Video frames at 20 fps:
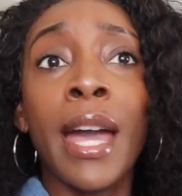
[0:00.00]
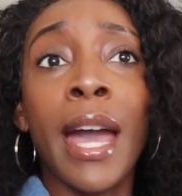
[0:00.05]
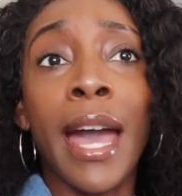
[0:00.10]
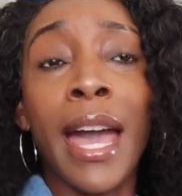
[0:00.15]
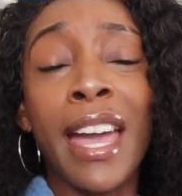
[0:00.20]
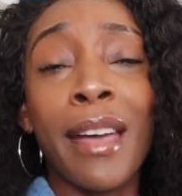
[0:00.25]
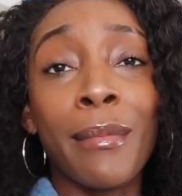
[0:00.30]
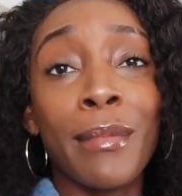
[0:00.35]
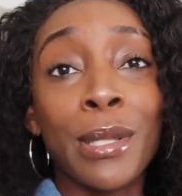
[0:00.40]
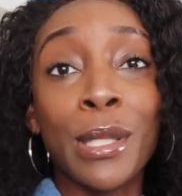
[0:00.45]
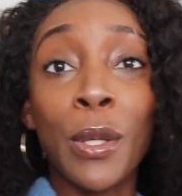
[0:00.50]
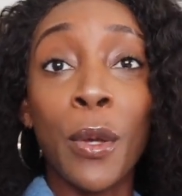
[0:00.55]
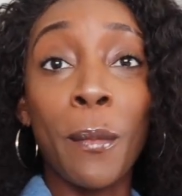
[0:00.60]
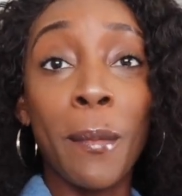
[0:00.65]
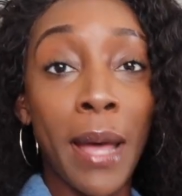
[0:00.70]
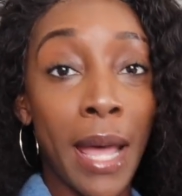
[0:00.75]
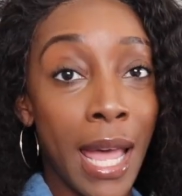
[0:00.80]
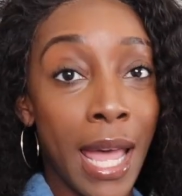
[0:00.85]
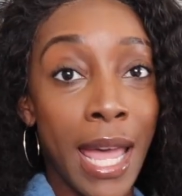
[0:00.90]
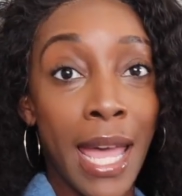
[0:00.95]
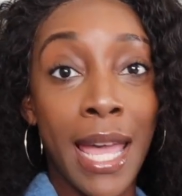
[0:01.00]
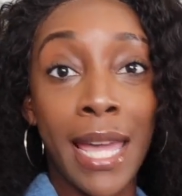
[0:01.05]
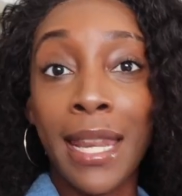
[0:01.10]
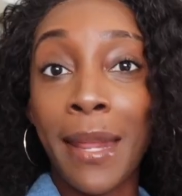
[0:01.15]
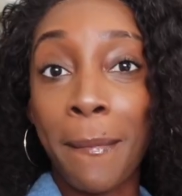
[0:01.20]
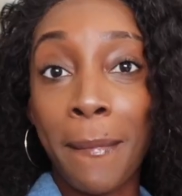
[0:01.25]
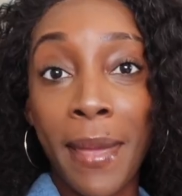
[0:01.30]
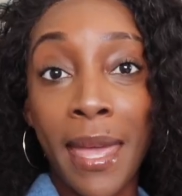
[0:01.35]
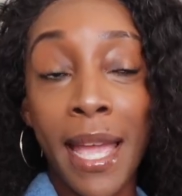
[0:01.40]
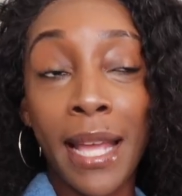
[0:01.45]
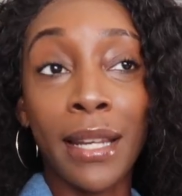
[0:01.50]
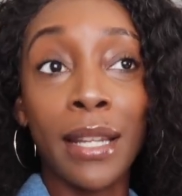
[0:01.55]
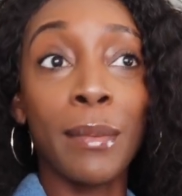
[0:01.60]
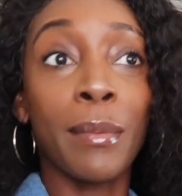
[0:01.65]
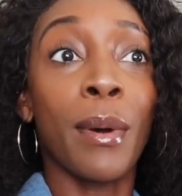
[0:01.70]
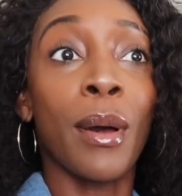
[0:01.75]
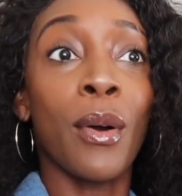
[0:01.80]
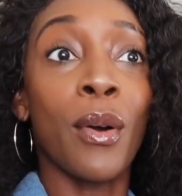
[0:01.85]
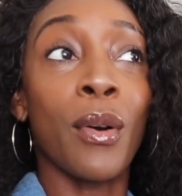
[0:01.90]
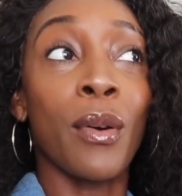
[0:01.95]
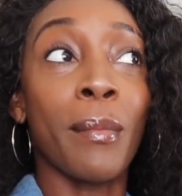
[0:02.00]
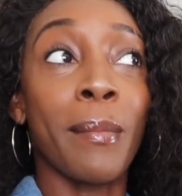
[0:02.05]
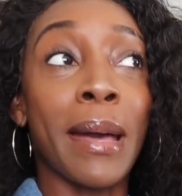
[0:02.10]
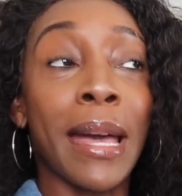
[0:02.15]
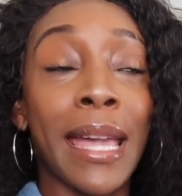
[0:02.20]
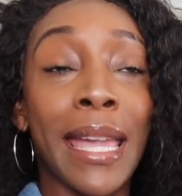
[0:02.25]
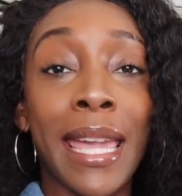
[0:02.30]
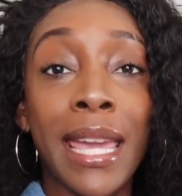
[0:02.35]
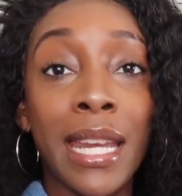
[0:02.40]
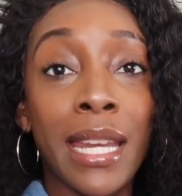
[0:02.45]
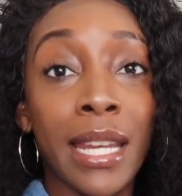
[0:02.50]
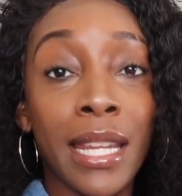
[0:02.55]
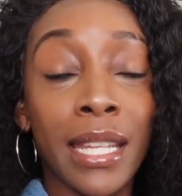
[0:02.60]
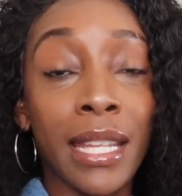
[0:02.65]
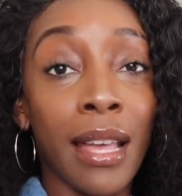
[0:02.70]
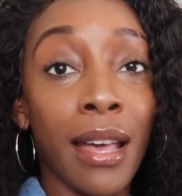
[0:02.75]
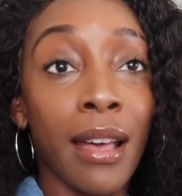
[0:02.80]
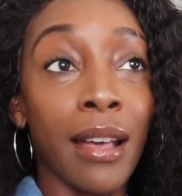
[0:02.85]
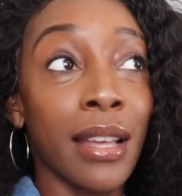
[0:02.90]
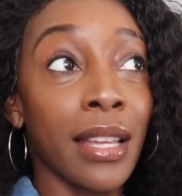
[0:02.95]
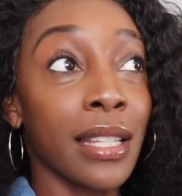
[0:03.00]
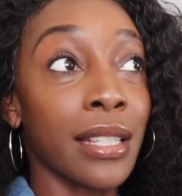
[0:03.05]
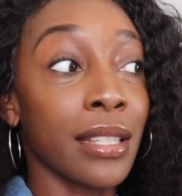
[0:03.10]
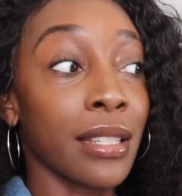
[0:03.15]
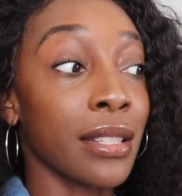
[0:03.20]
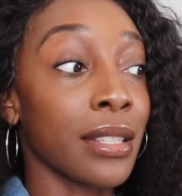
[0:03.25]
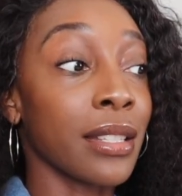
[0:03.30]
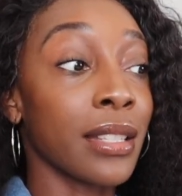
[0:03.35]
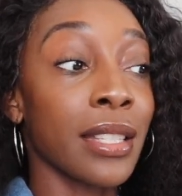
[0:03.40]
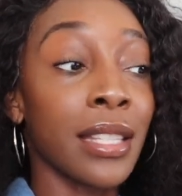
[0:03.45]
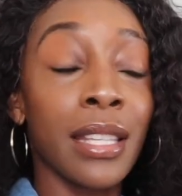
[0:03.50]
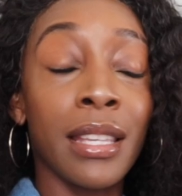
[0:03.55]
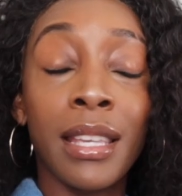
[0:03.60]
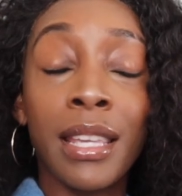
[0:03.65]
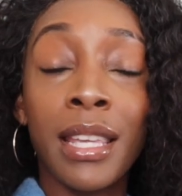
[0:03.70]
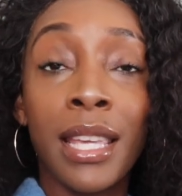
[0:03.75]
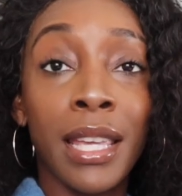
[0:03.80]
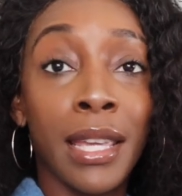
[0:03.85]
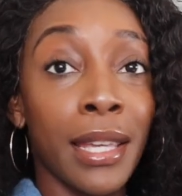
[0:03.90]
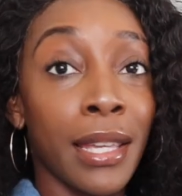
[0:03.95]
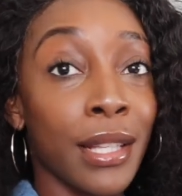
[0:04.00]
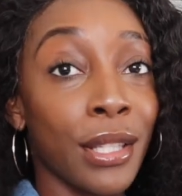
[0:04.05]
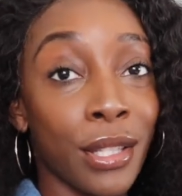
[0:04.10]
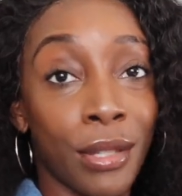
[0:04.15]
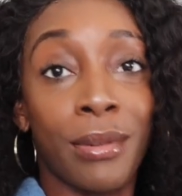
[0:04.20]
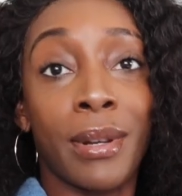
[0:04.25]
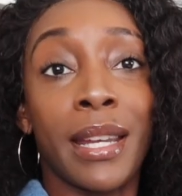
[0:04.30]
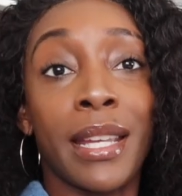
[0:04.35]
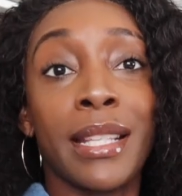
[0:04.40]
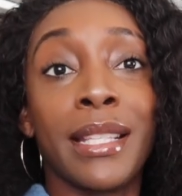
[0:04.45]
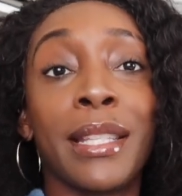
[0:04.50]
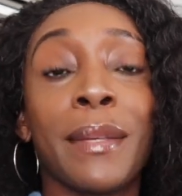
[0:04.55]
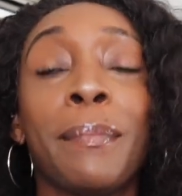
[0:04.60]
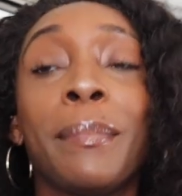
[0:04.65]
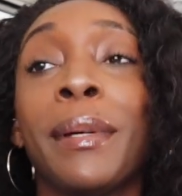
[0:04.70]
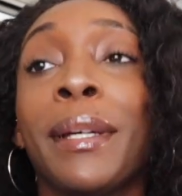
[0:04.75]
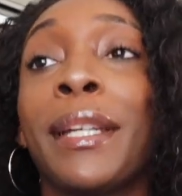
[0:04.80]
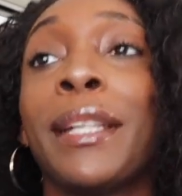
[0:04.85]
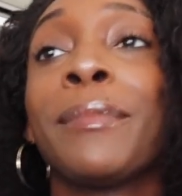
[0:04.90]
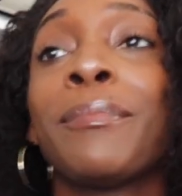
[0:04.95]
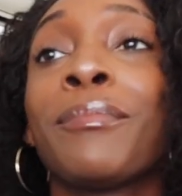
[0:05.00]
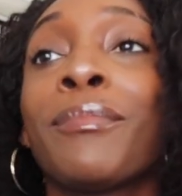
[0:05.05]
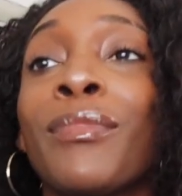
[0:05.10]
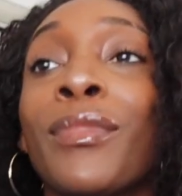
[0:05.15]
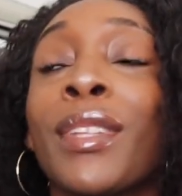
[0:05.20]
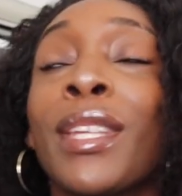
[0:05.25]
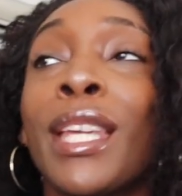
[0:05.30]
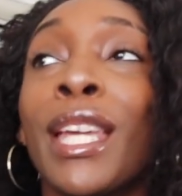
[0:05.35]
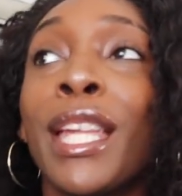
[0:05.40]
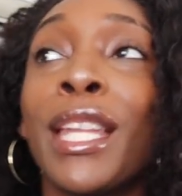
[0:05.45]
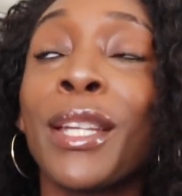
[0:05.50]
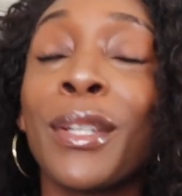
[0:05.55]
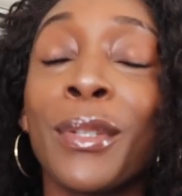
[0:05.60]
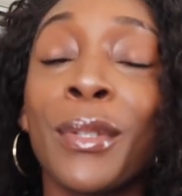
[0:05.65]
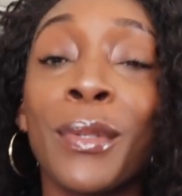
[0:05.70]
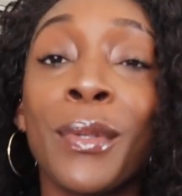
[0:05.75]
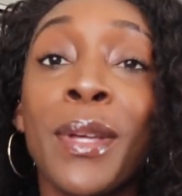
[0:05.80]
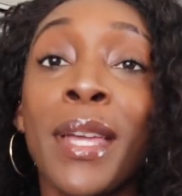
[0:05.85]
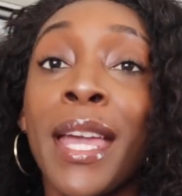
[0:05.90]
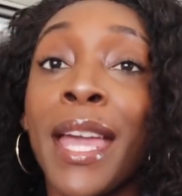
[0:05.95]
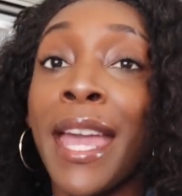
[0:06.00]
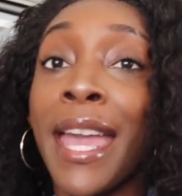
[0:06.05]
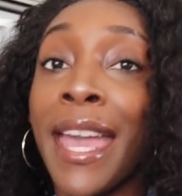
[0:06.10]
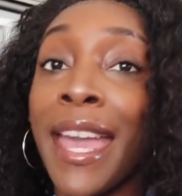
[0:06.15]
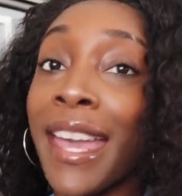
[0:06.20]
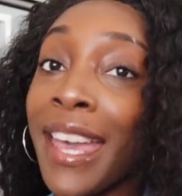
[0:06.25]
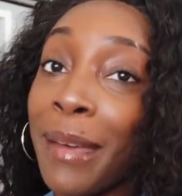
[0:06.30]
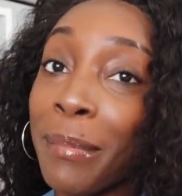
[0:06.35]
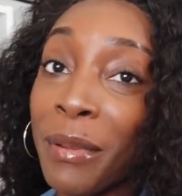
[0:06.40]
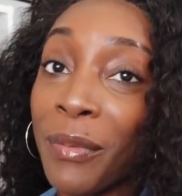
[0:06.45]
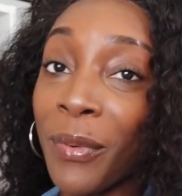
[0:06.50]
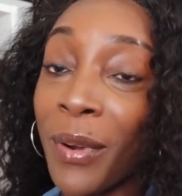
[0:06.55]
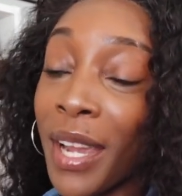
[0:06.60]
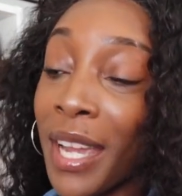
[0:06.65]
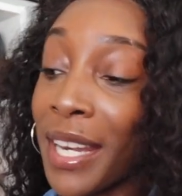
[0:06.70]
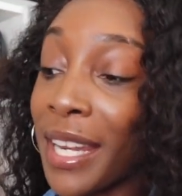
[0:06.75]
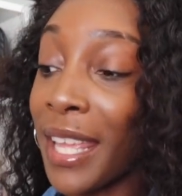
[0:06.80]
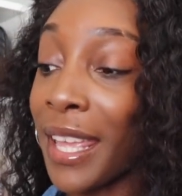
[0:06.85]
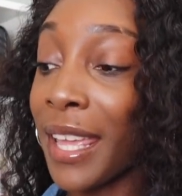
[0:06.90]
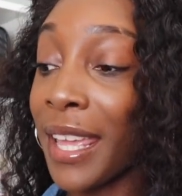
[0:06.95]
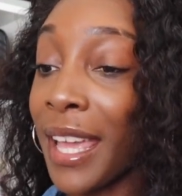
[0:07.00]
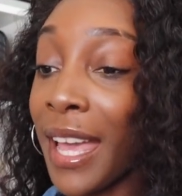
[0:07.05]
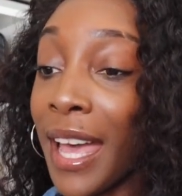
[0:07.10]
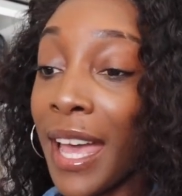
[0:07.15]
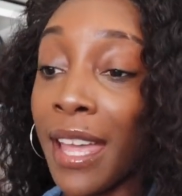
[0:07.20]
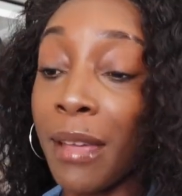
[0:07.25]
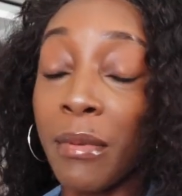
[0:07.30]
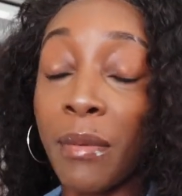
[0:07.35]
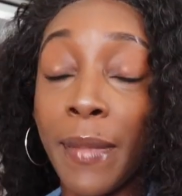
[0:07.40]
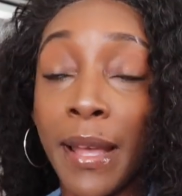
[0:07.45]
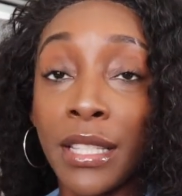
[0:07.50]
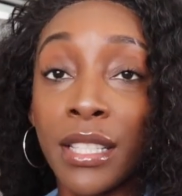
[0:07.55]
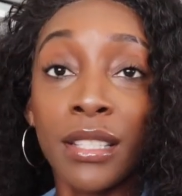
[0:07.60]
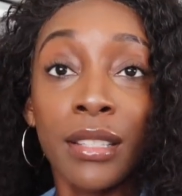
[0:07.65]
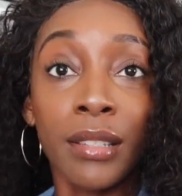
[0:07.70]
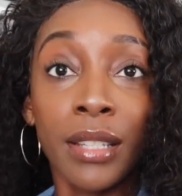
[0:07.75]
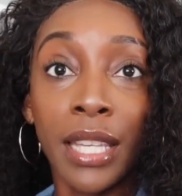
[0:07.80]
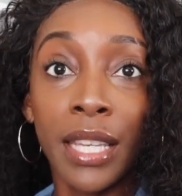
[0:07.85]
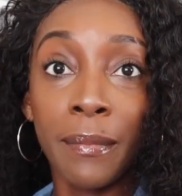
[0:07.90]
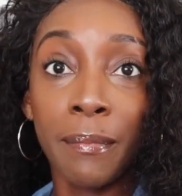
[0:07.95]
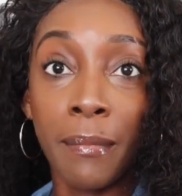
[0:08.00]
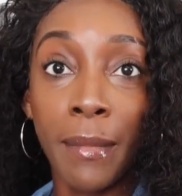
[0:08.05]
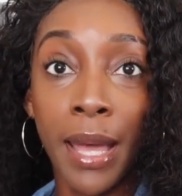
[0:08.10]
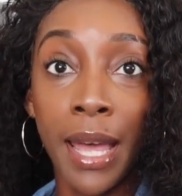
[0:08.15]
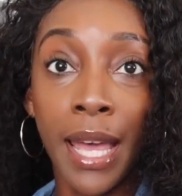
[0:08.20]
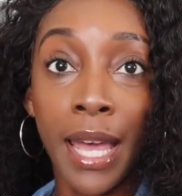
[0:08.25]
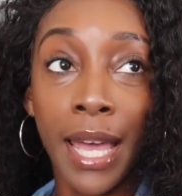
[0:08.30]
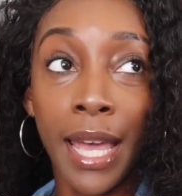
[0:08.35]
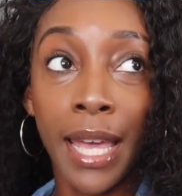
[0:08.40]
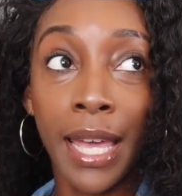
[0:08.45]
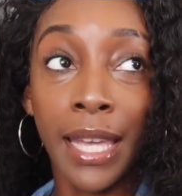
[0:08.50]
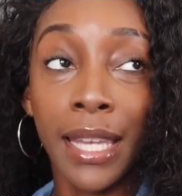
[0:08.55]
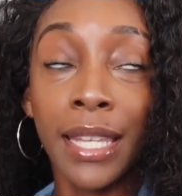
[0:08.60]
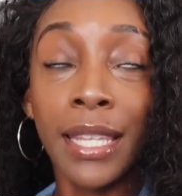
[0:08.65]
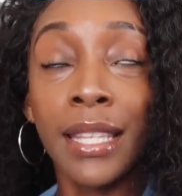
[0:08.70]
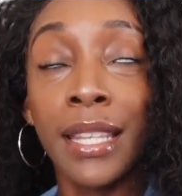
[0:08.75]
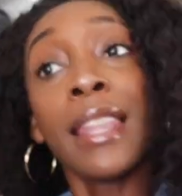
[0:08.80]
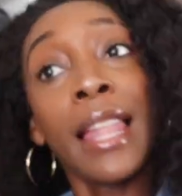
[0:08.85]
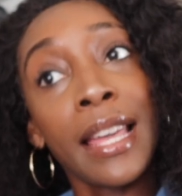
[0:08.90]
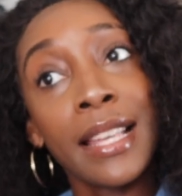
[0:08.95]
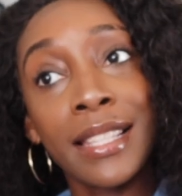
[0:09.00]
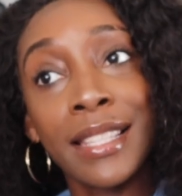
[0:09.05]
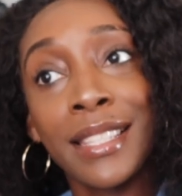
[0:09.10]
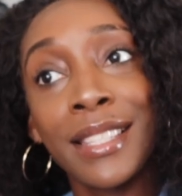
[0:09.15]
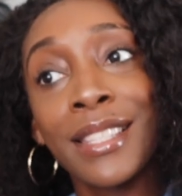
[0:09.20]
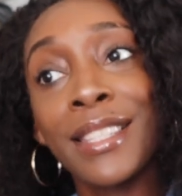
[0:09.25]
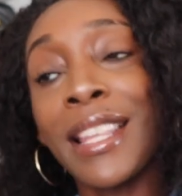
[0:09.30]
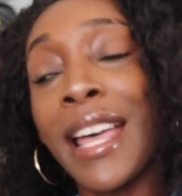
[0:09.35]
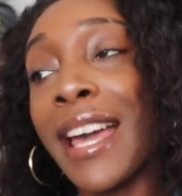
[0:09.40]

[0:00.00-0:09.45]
I'm so behind and backed up on my editing, y'all. It's just, it's crazy. But anywho, happy Friday. I am about to go get my license.